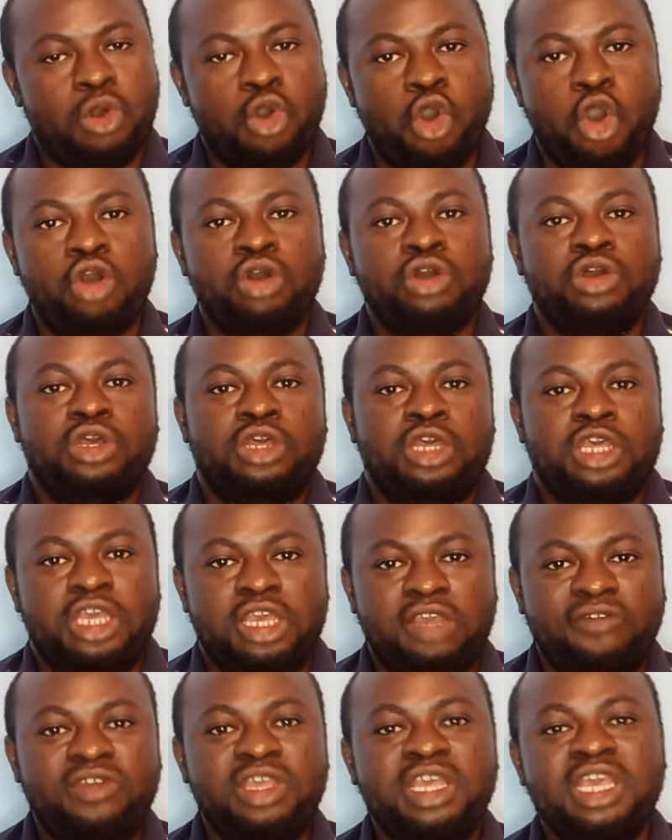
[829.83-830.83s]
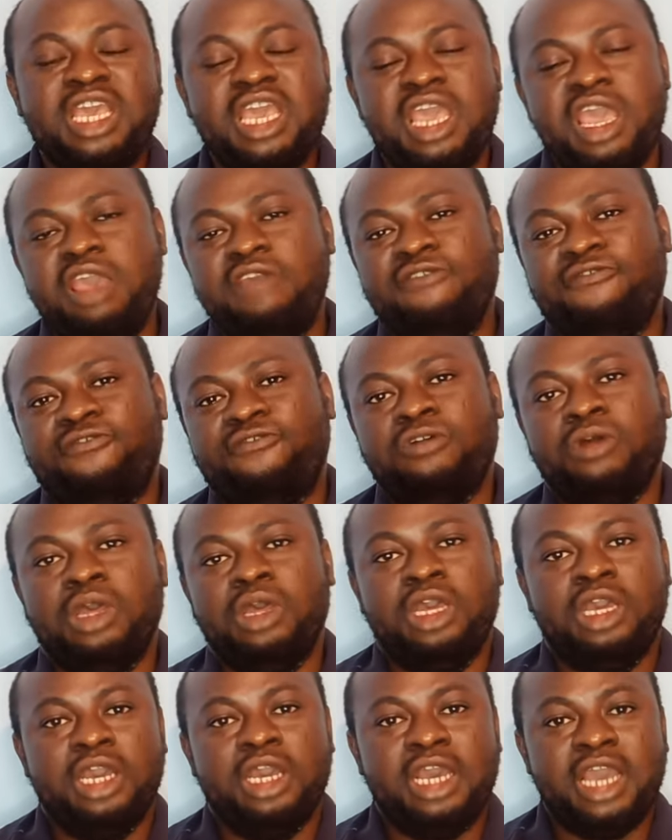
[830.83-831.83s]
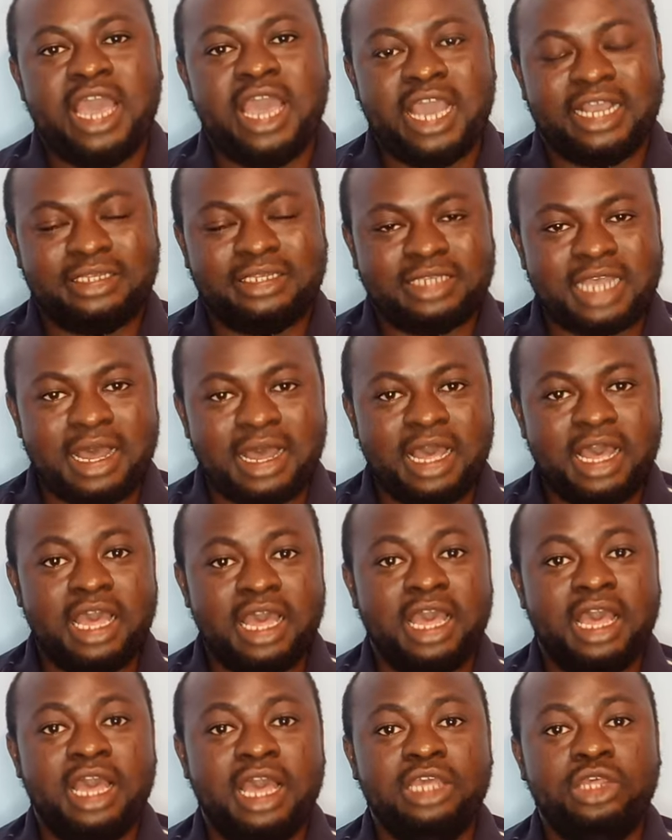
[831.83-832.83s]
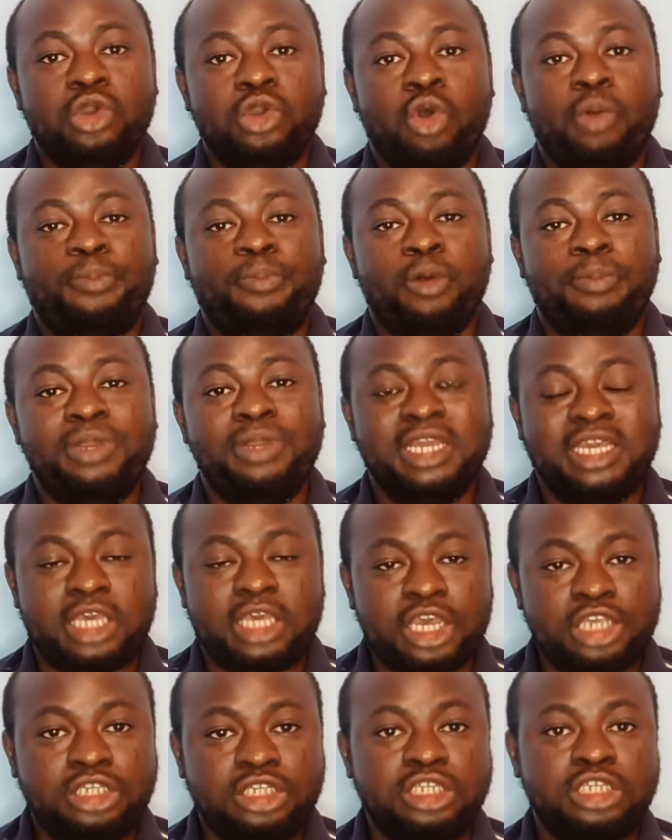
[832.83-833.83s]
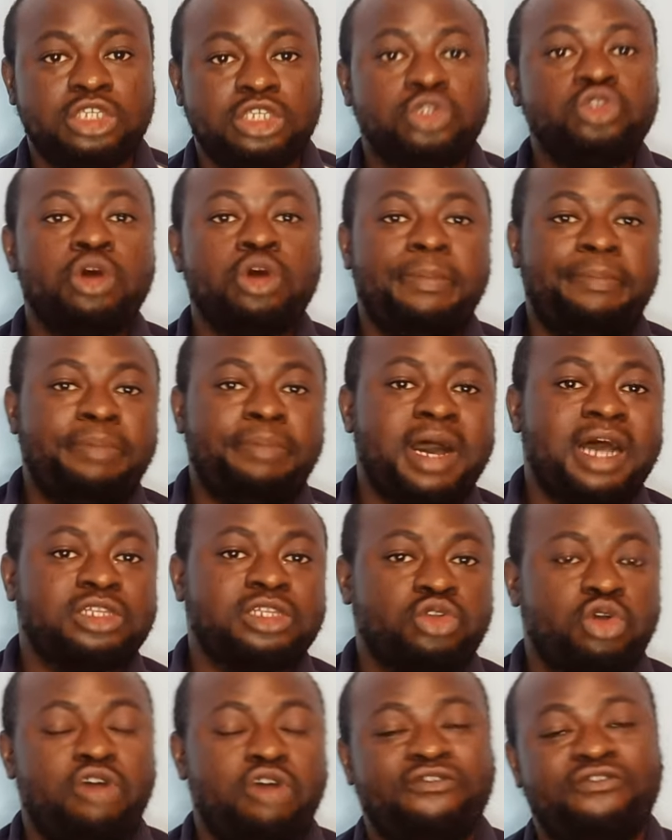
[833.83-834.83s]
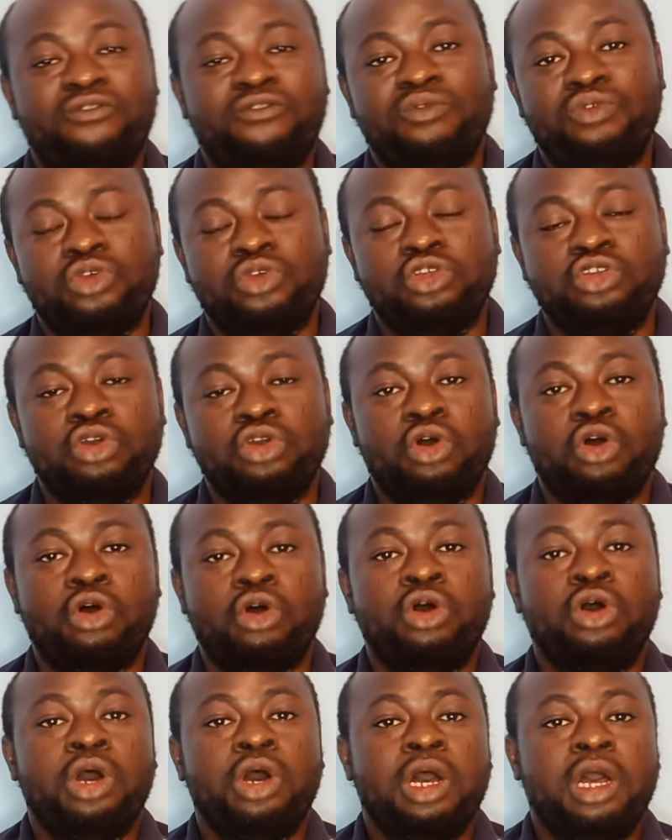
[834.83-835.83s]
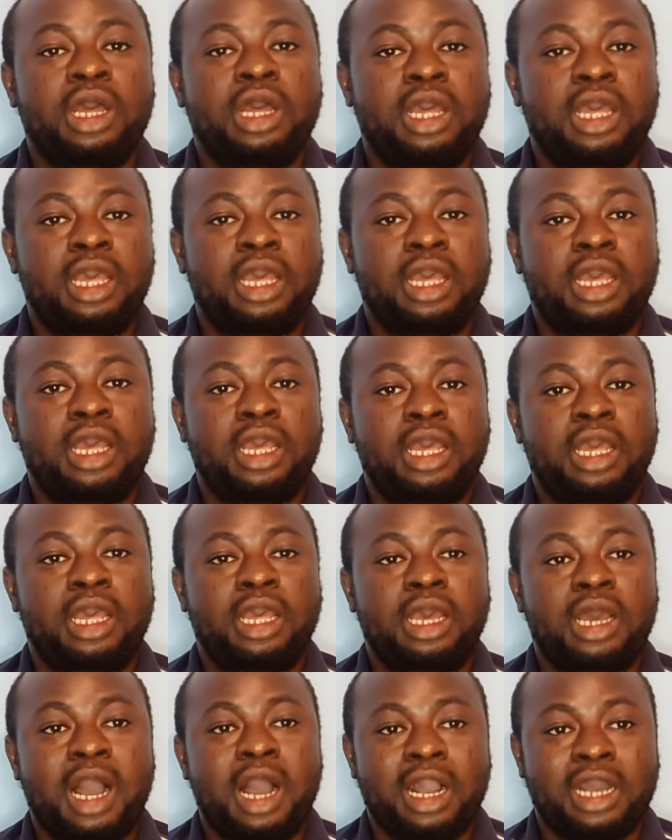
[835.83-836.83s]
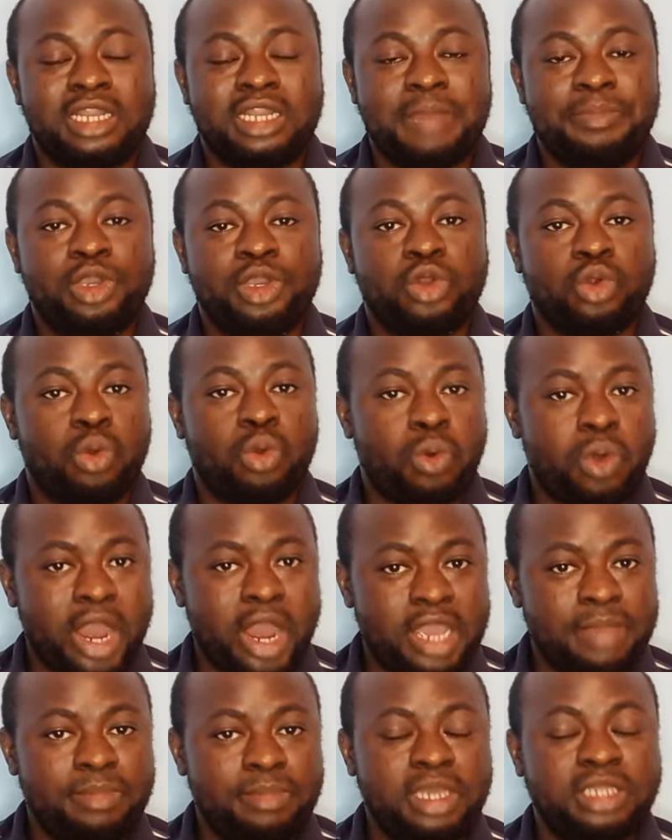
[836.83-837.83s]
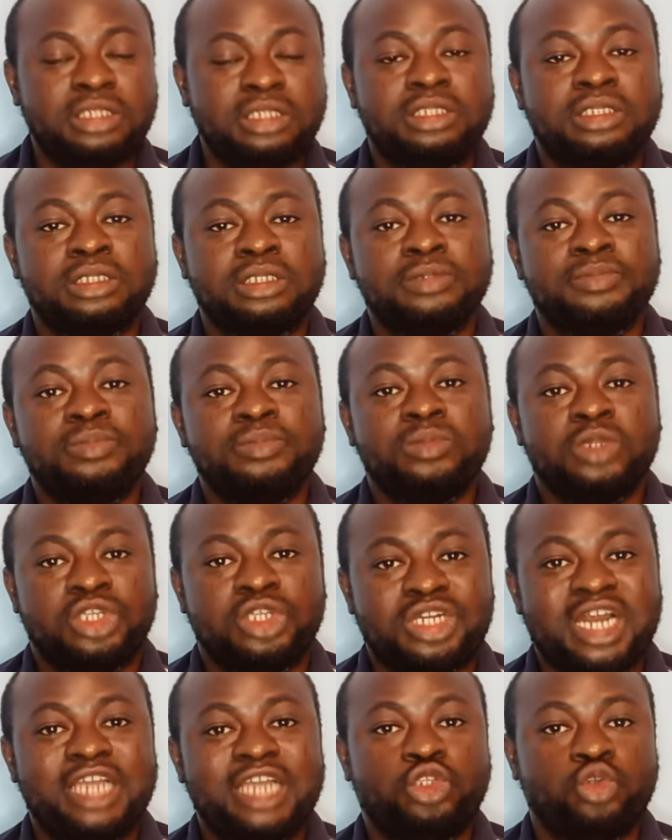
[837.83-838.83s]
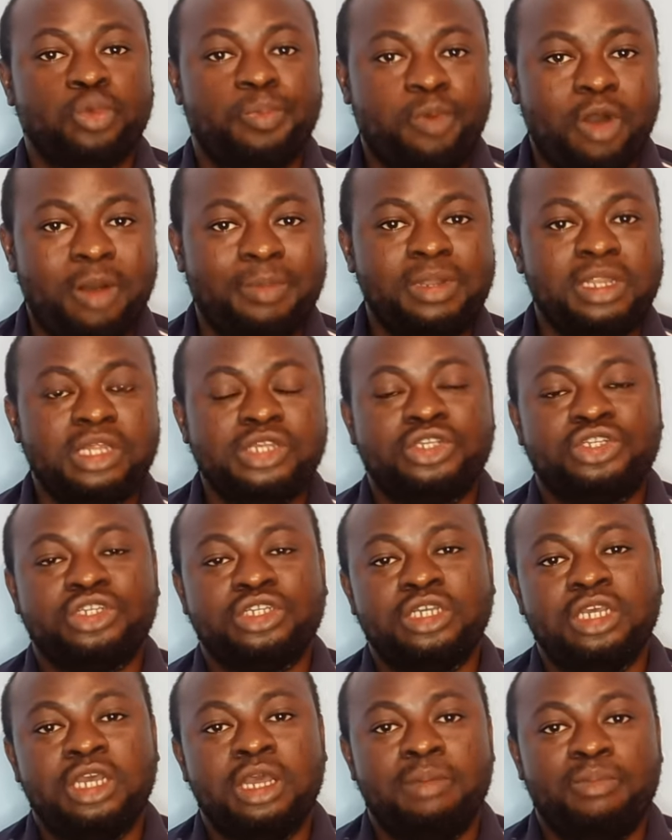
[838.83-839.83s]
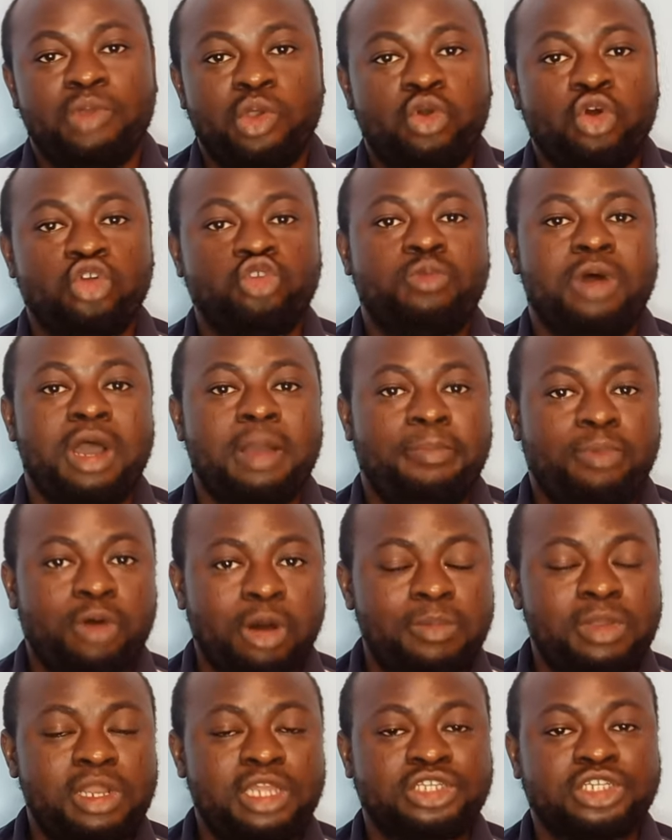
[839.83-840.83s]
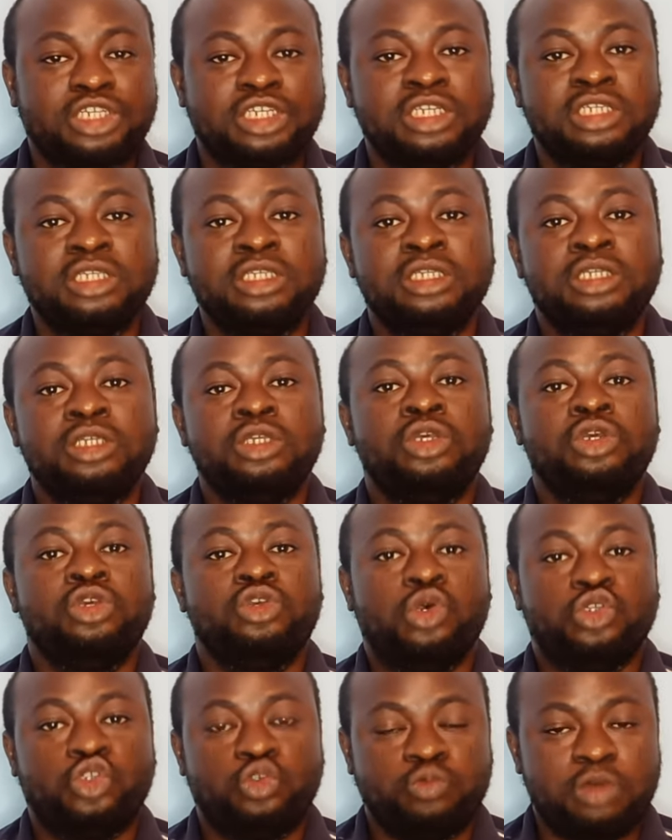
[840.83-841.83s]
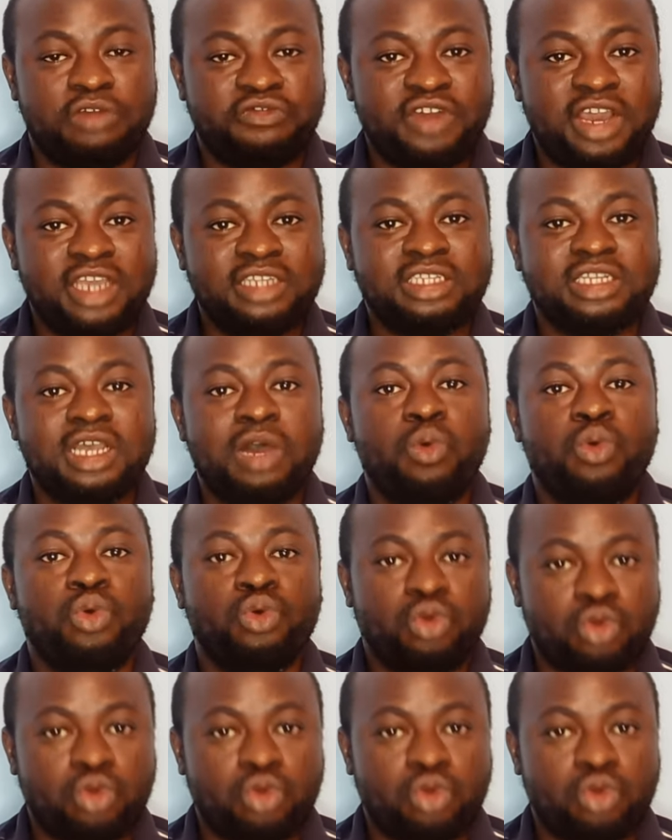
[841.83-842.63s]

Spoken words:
Or even if your publication is not part of your academic requirement, try to publish, because by publishing, your supervisor